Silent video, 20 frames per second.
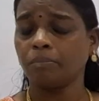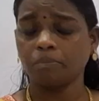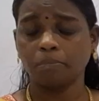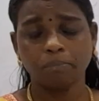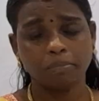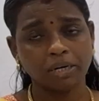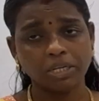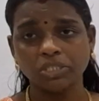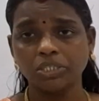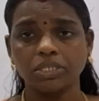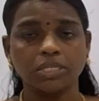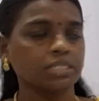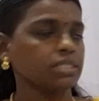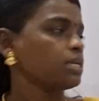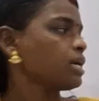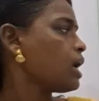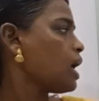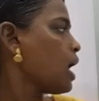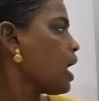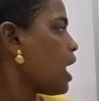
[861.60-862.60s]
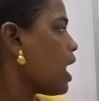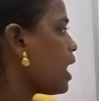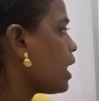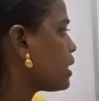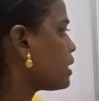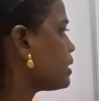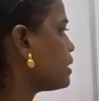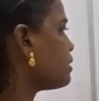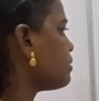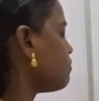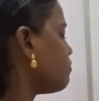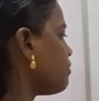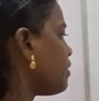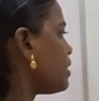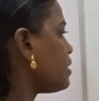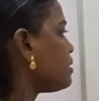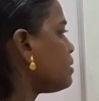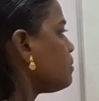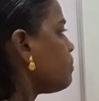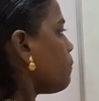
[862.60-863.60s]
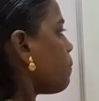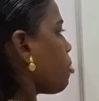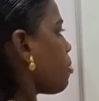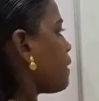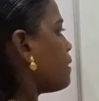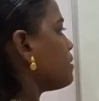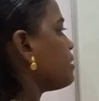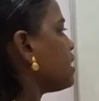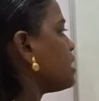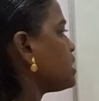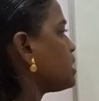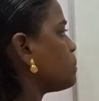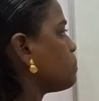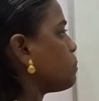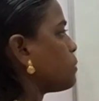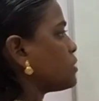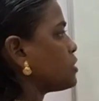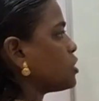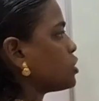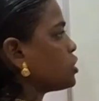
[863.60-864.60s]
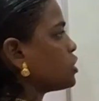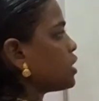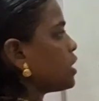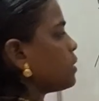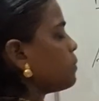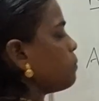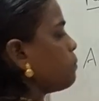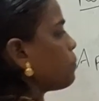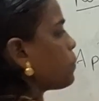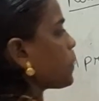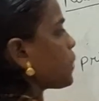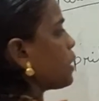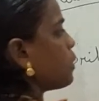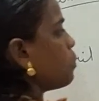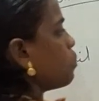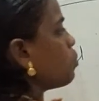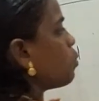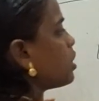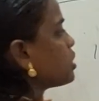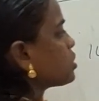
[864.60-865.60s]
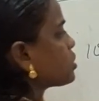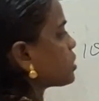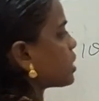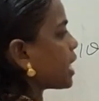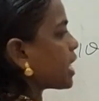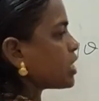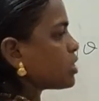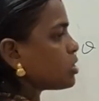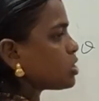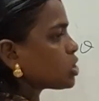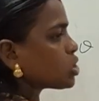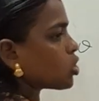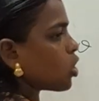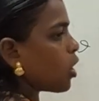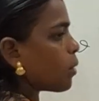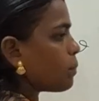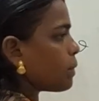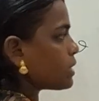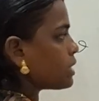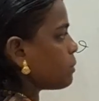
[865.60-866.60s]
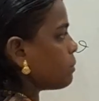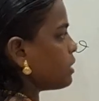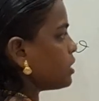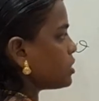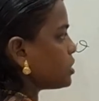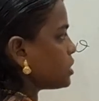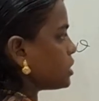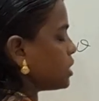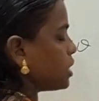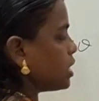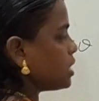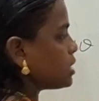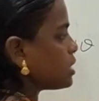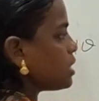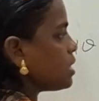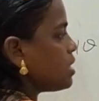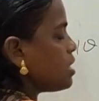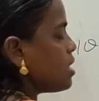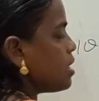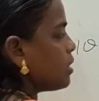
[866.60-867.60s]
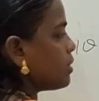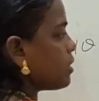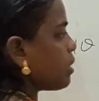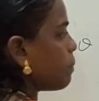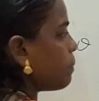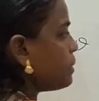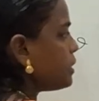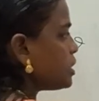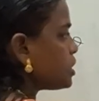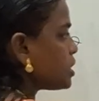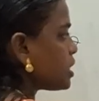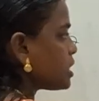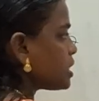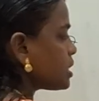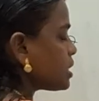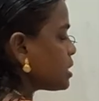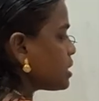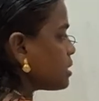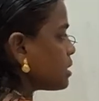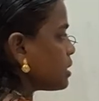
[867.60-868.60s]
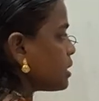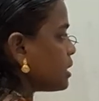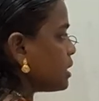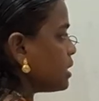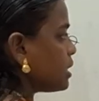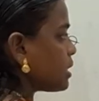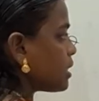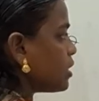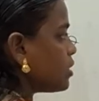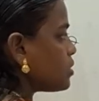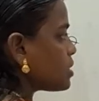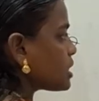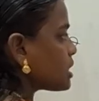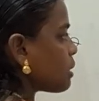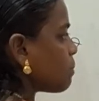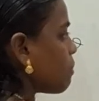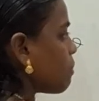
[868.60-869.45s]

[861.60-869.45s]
Britishers. And when this procession was tried to stop by the Britishers introduced the